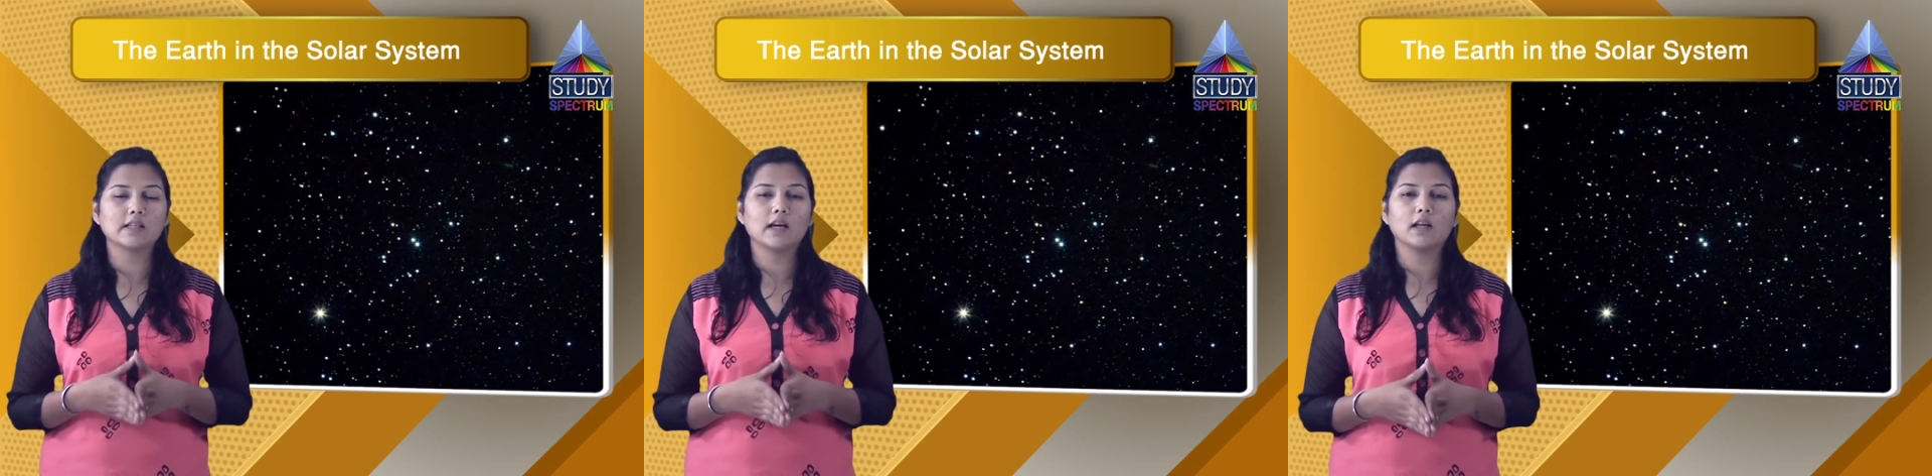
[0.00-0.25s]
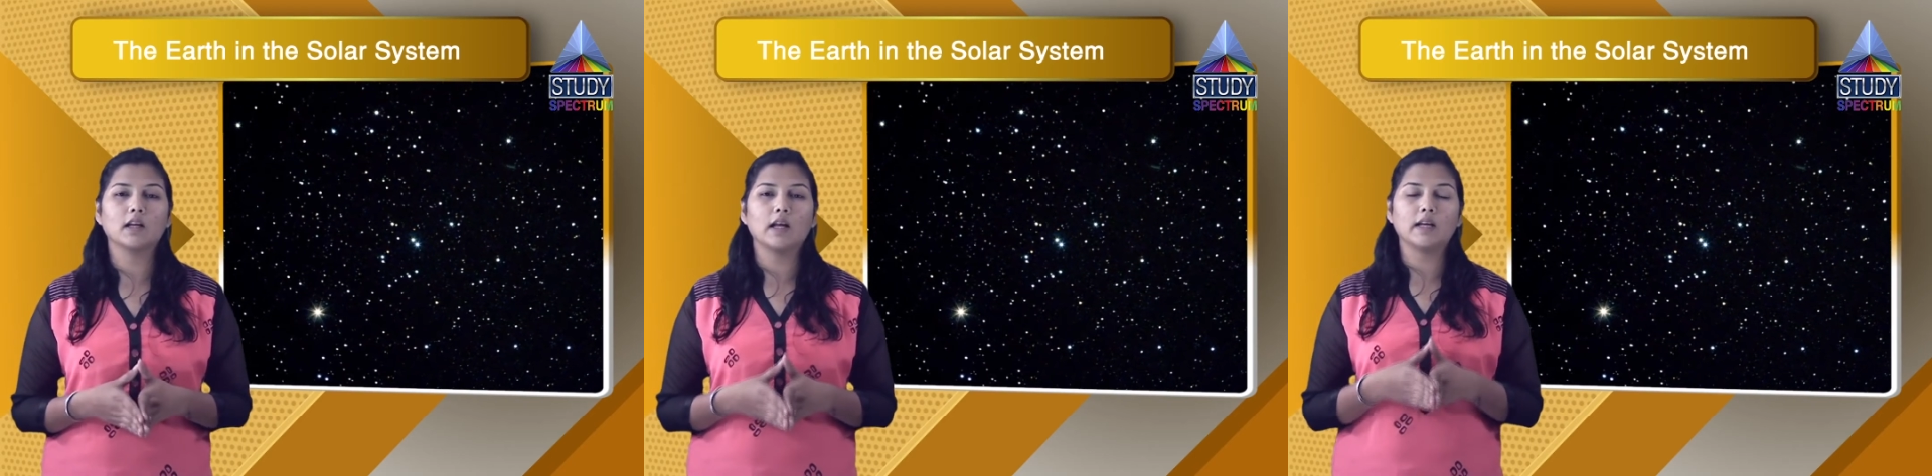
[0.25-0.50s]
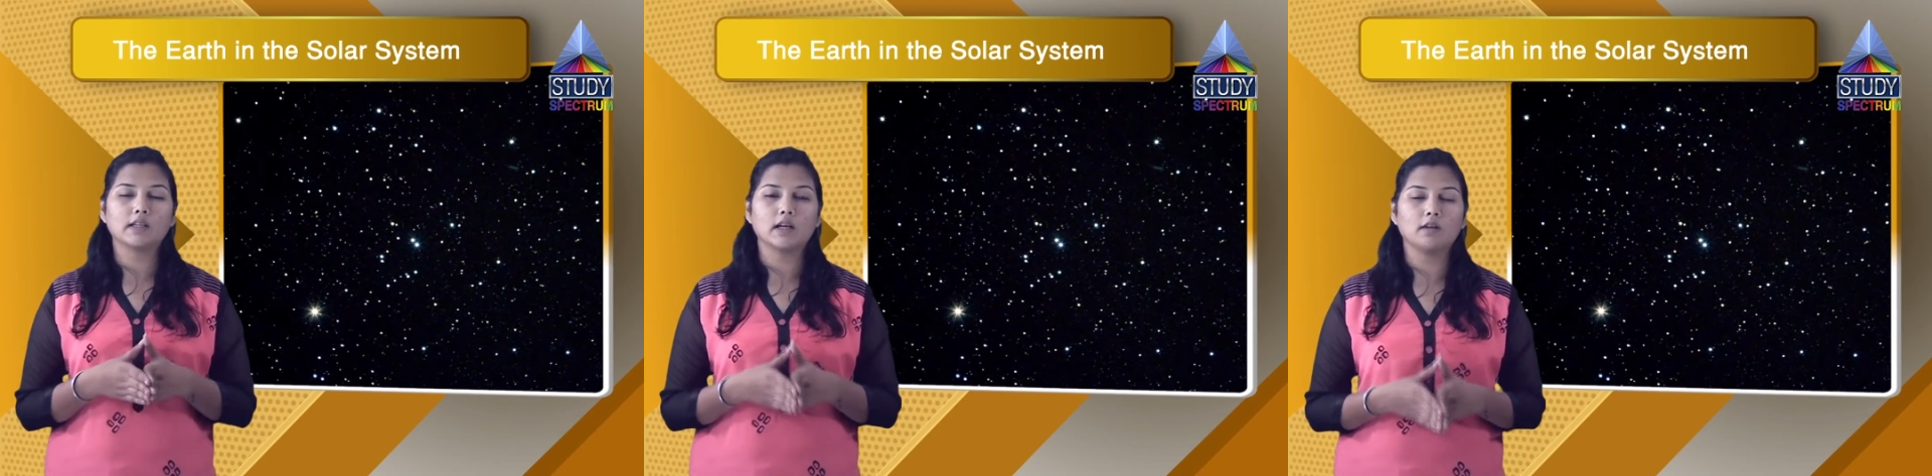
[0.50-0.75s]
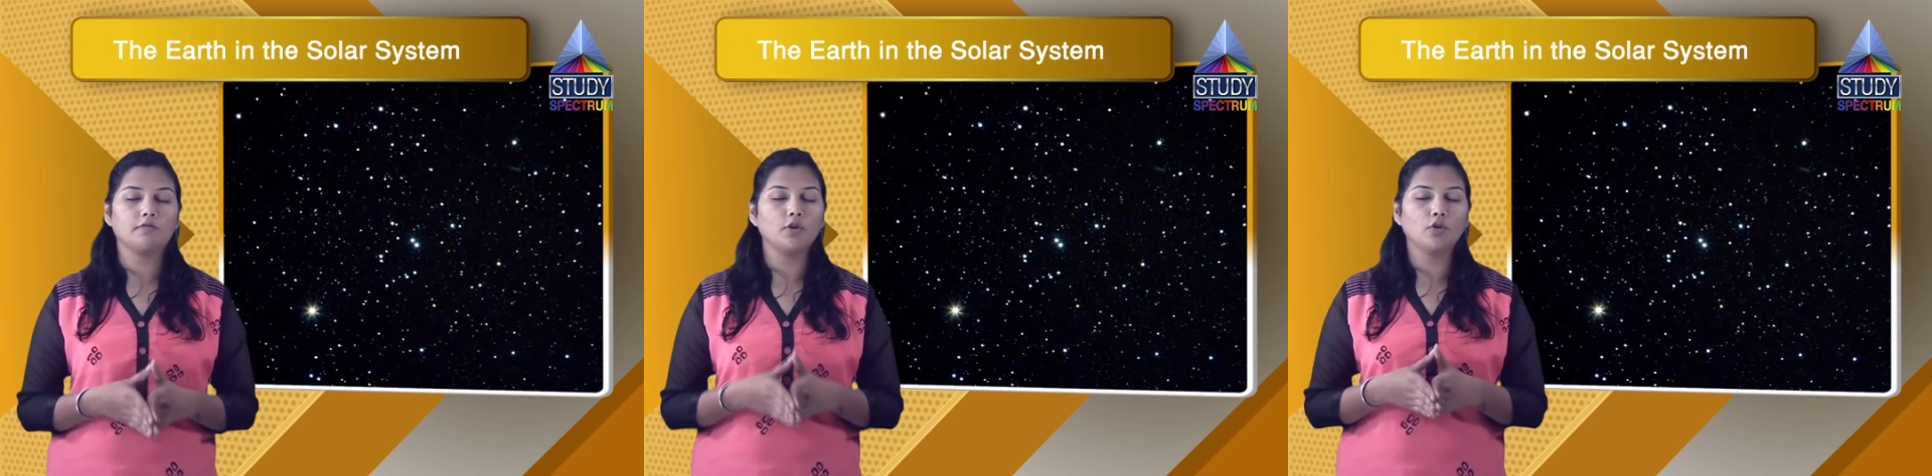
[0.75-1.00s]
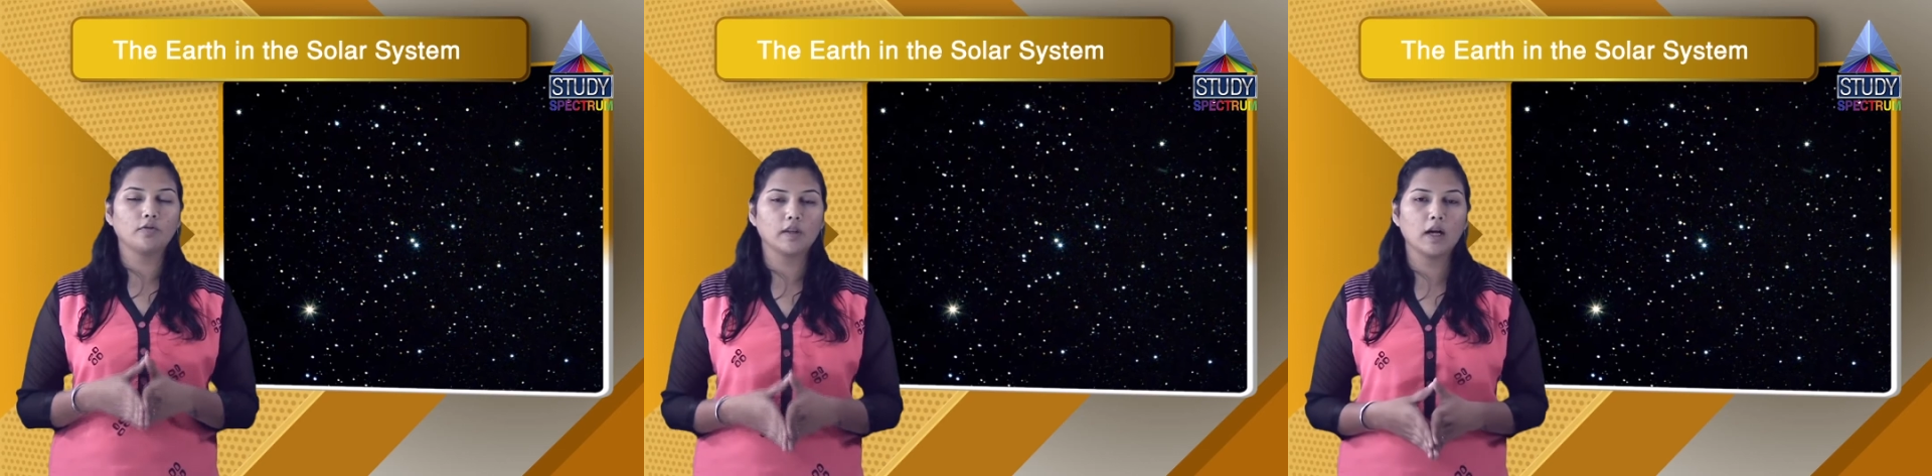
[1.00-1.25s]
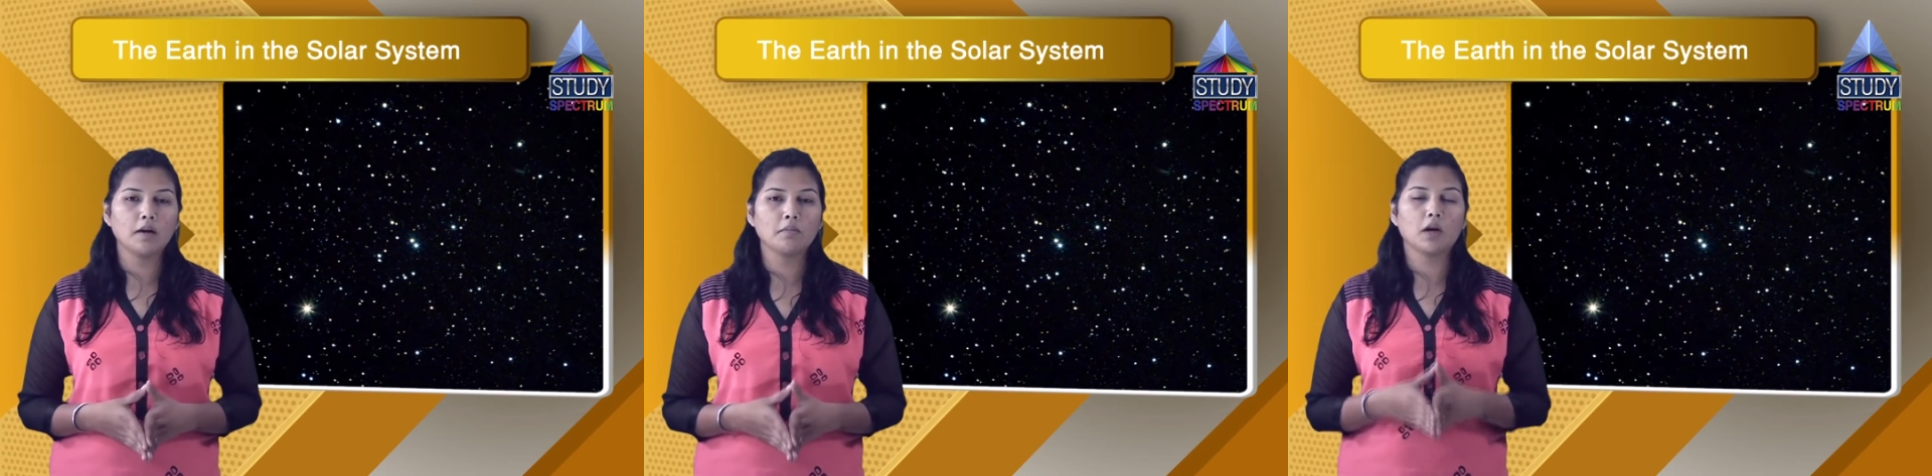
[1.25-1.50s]
and a few of
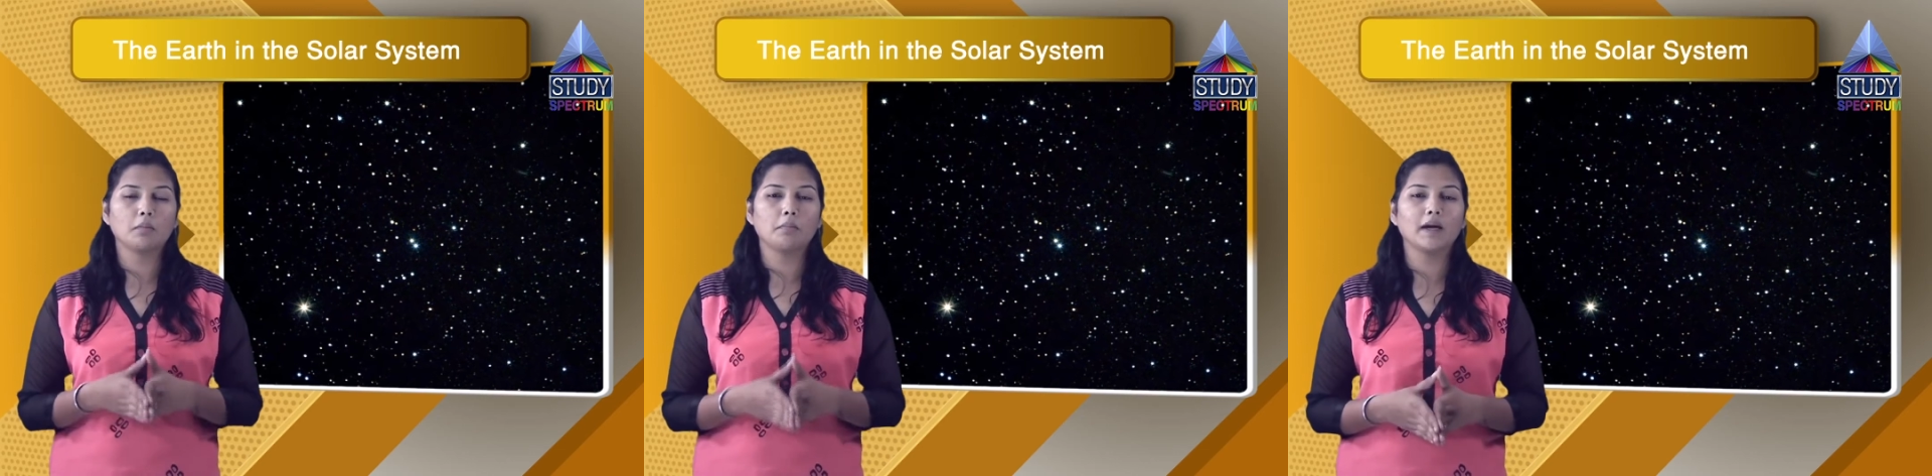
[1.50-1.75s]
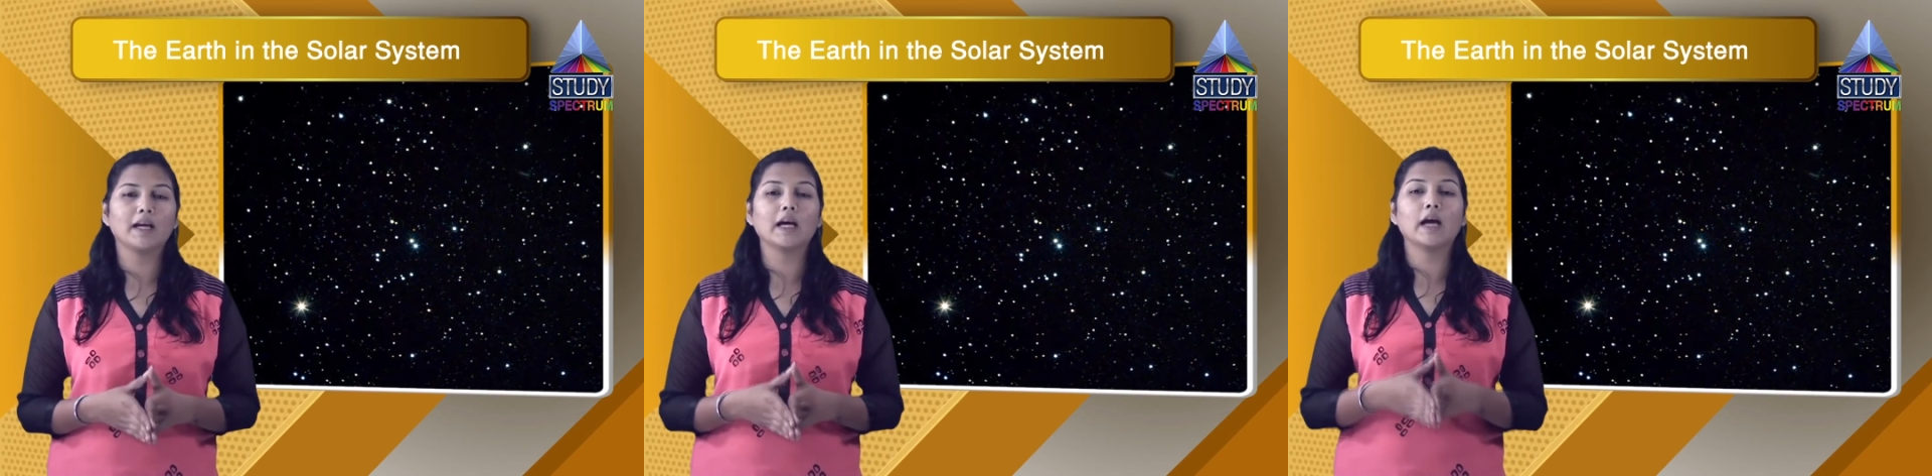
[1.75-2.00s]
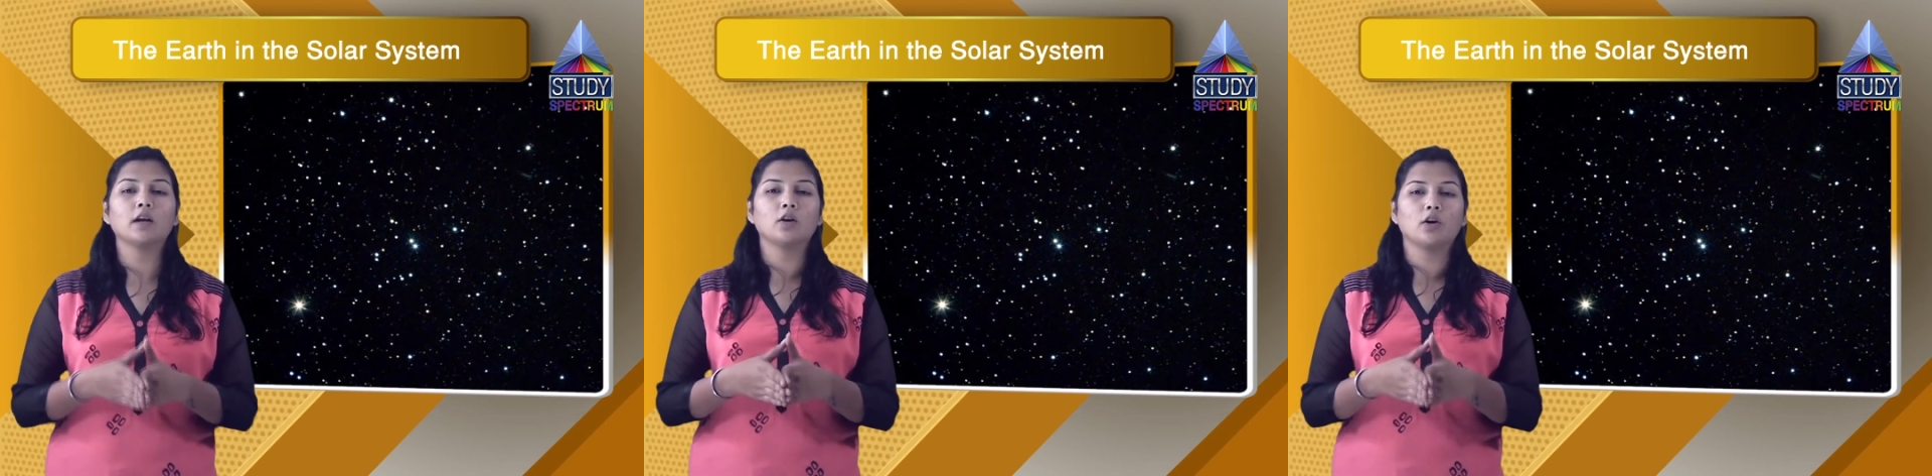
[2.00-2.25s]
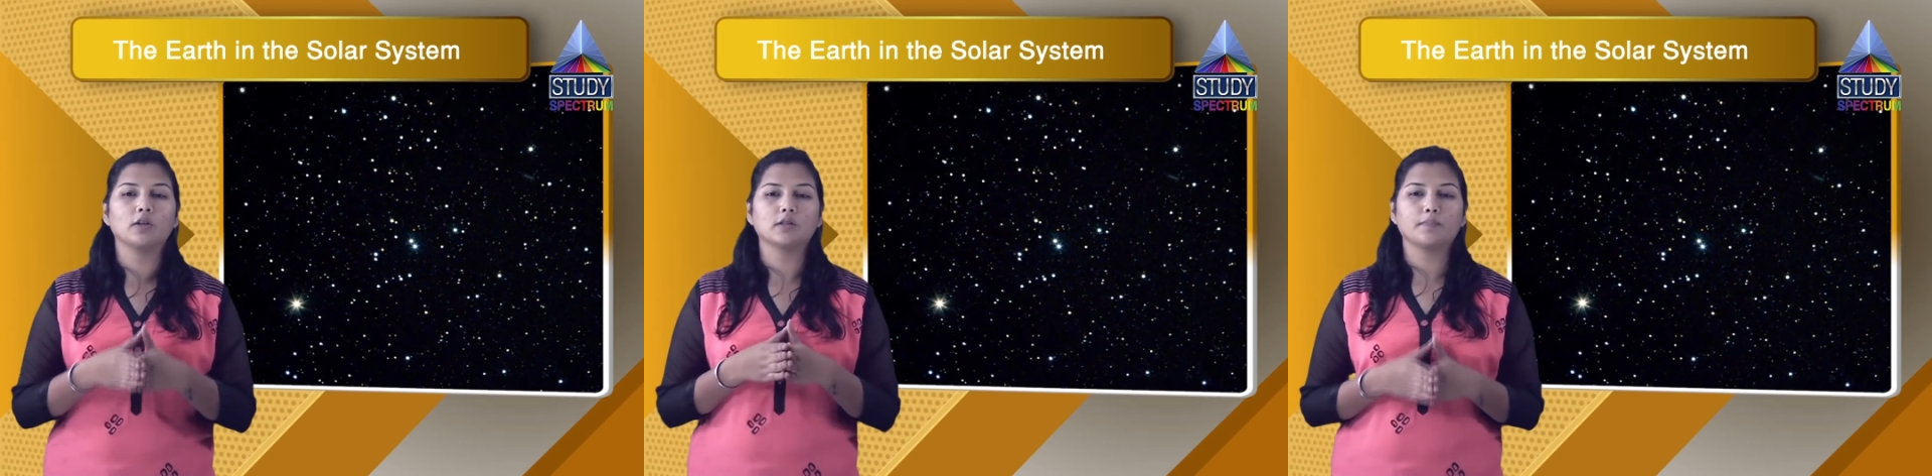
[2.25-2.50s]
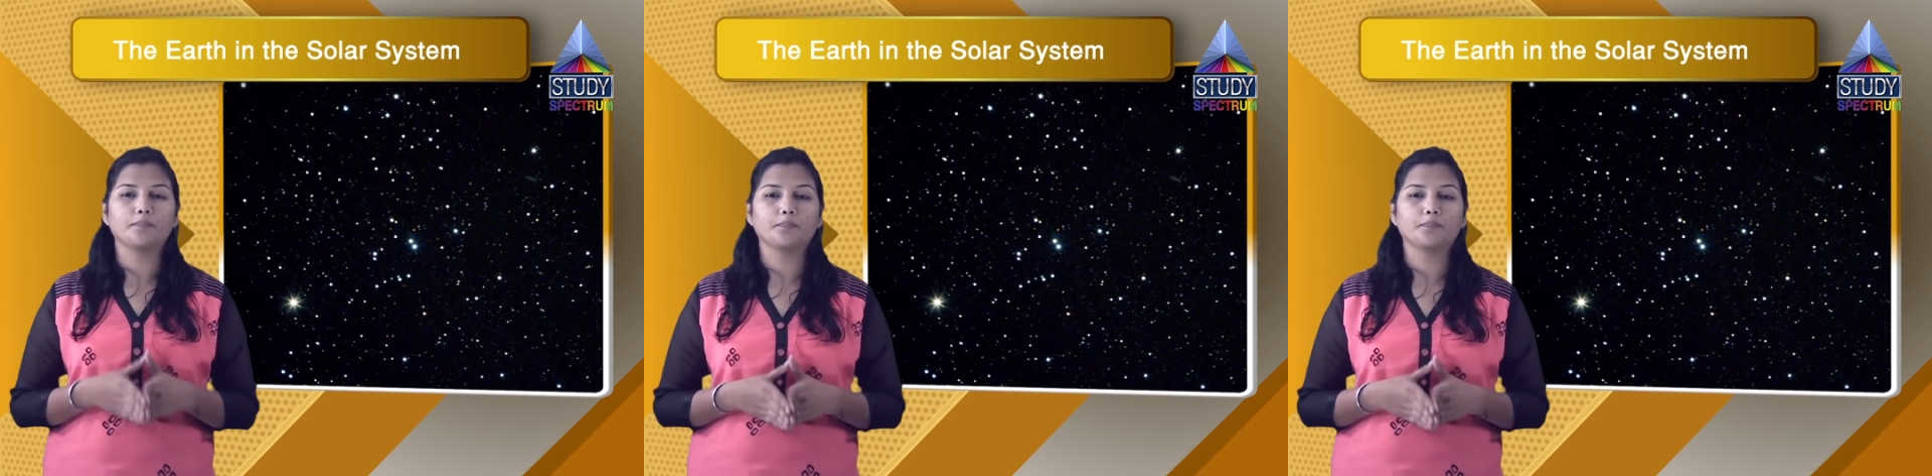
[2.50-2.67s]
them are big and hot.